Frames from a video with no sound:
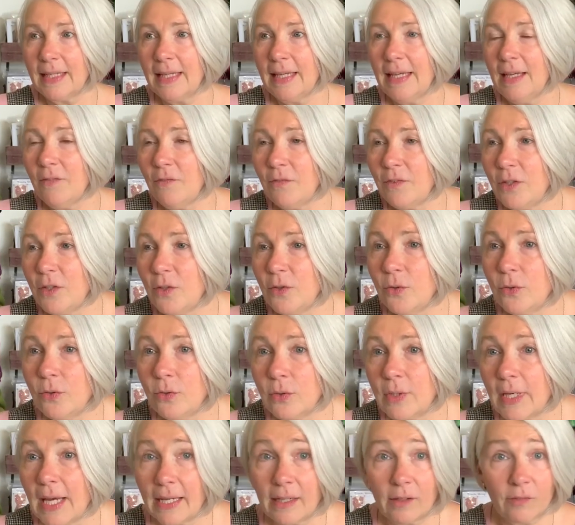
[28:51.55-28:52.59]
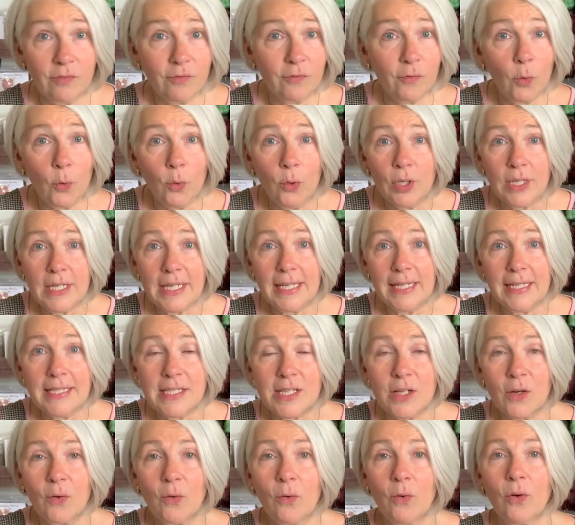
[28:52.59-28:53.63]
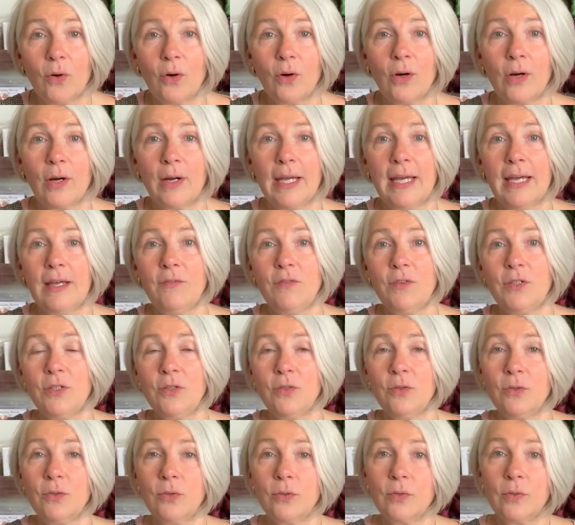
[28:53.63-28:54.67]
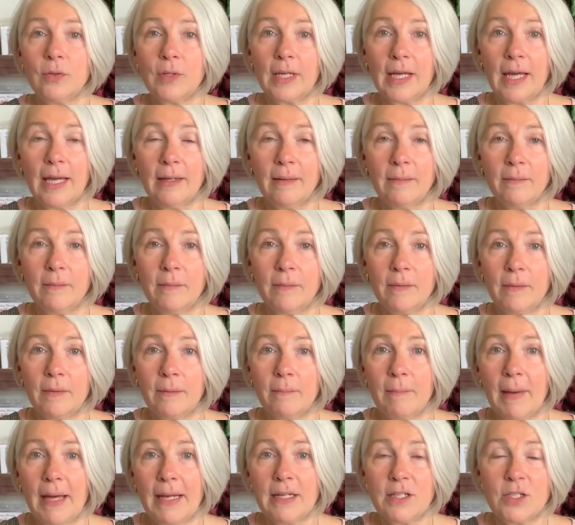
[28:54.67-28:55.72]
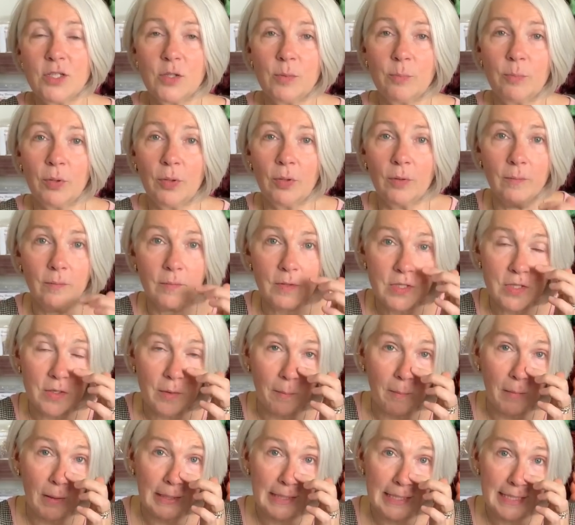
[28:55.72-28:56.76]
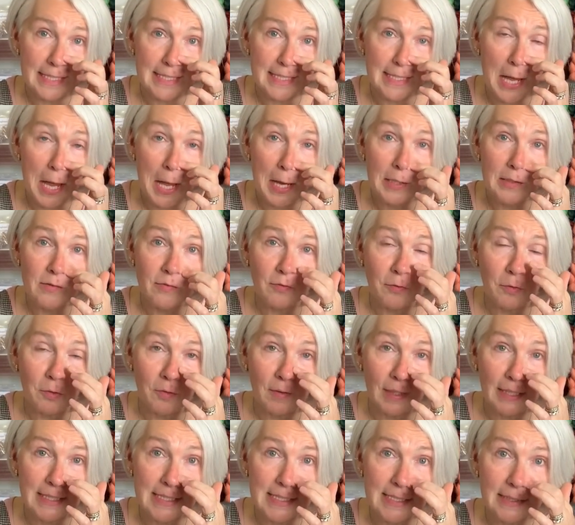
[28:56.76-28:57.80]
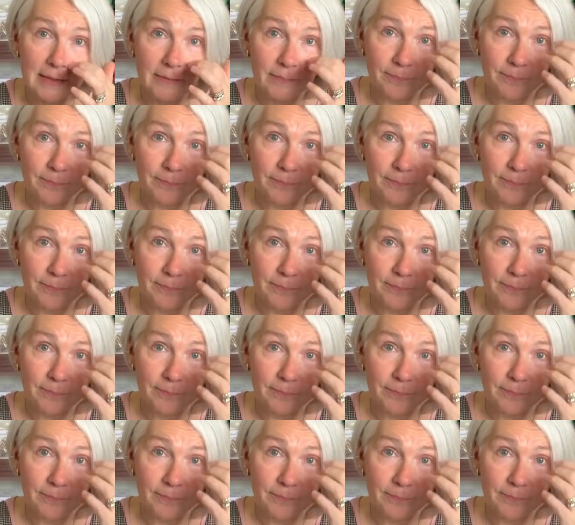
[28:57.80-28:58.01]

if you can afford it, or if you can manage to put some money aside for it,